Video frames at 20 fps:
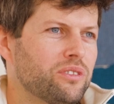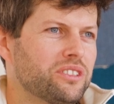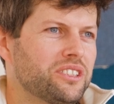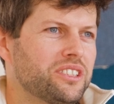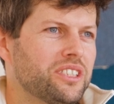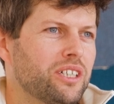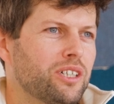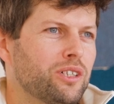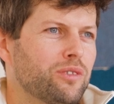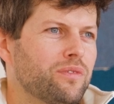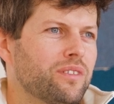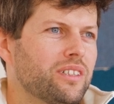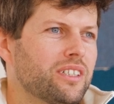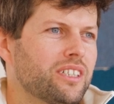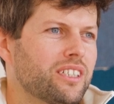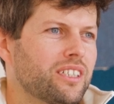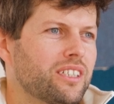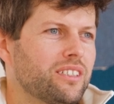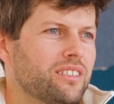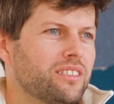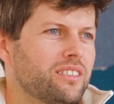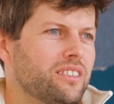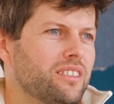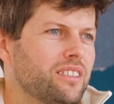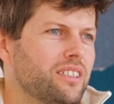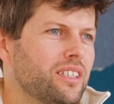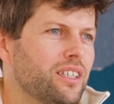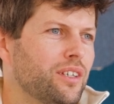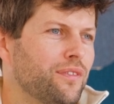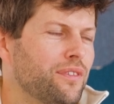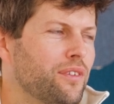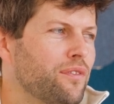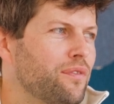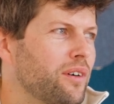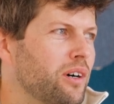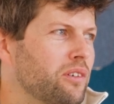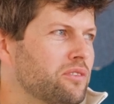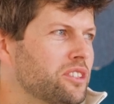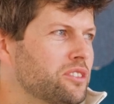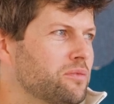yourself like if the
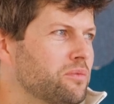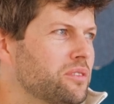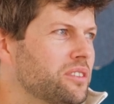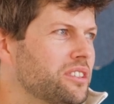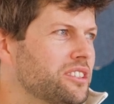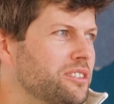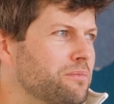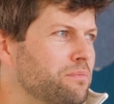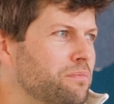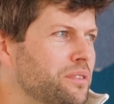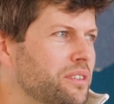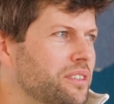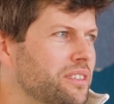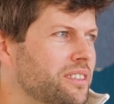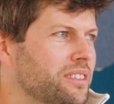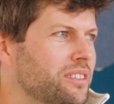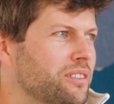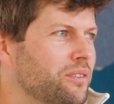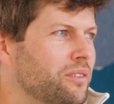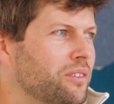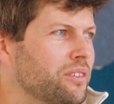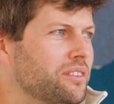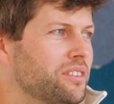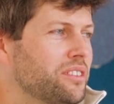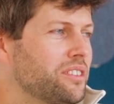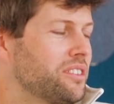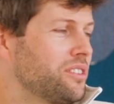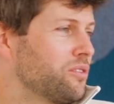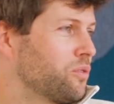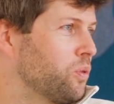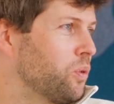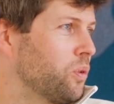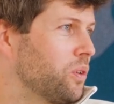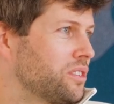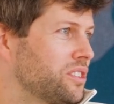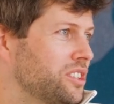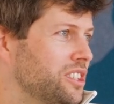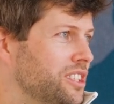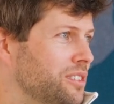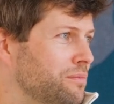founders would disappear or the
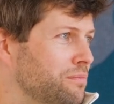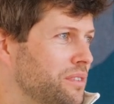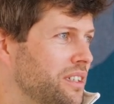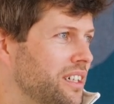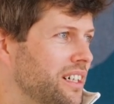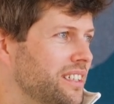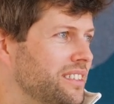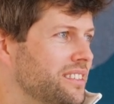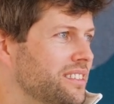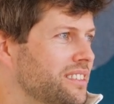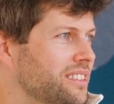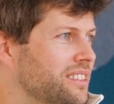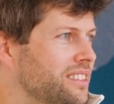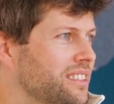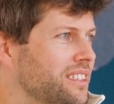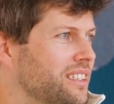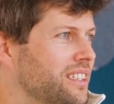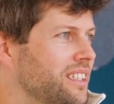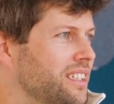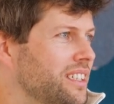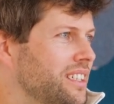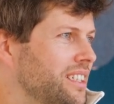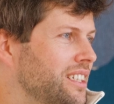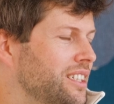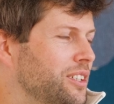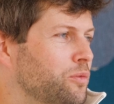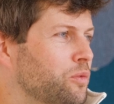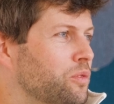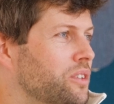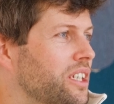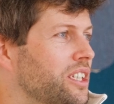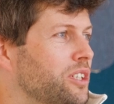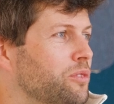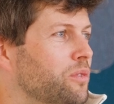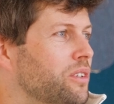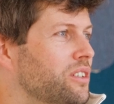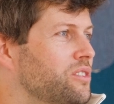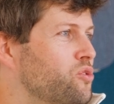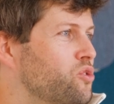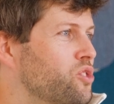core team behind it, would
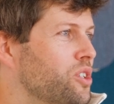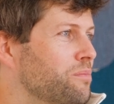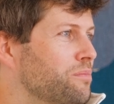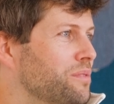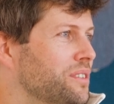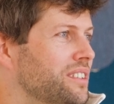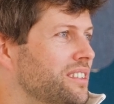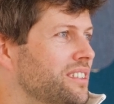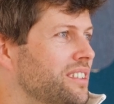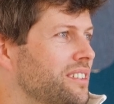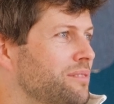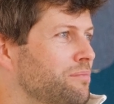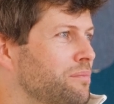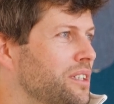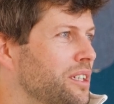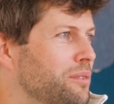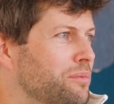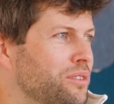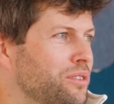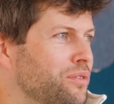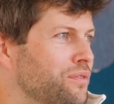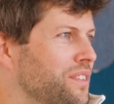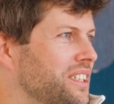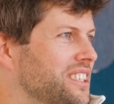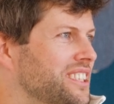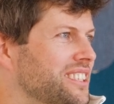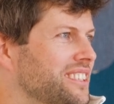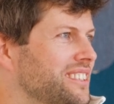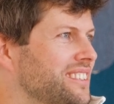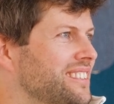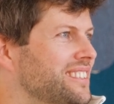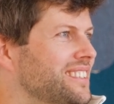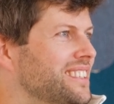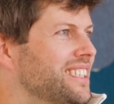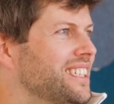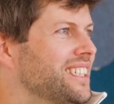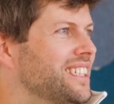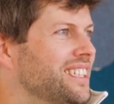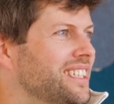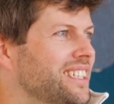anyone jump in and be able to fix it?
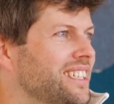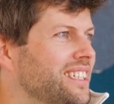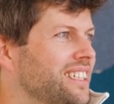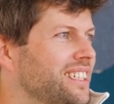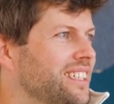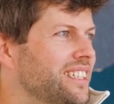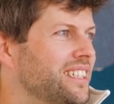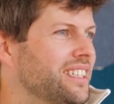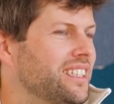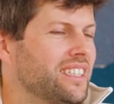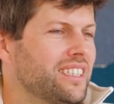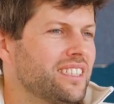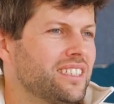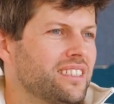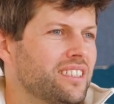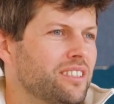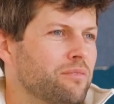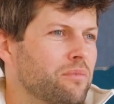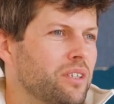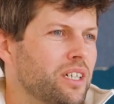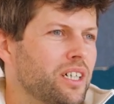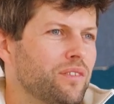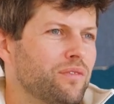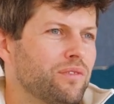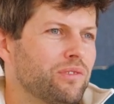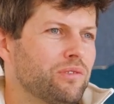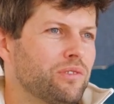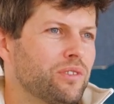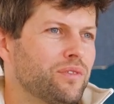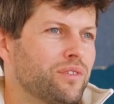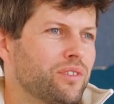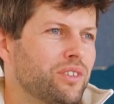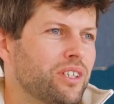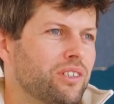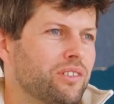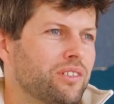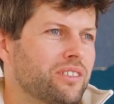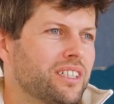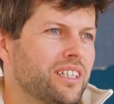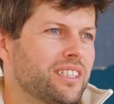And in my view, if you
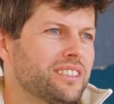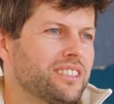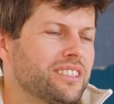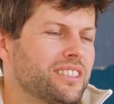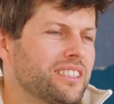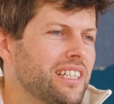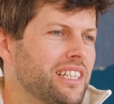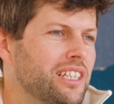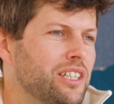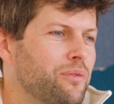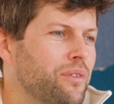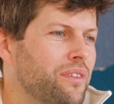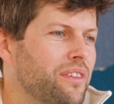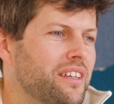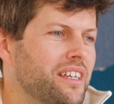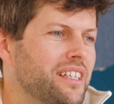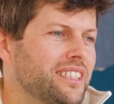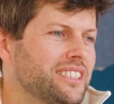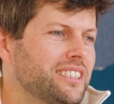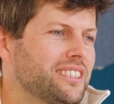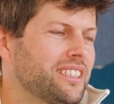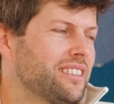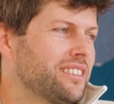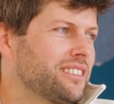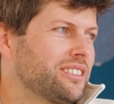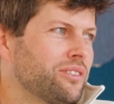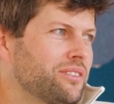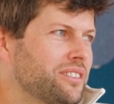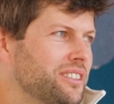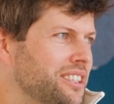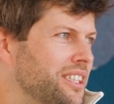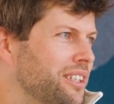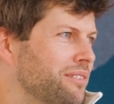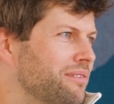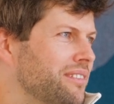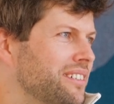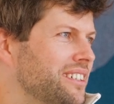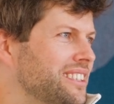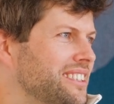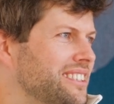cannot answer this clearly with yes, then it's not
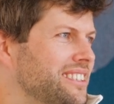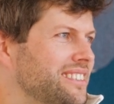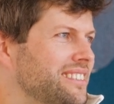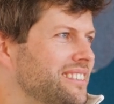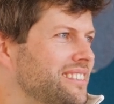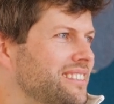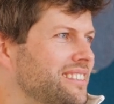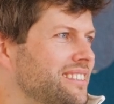decentralized.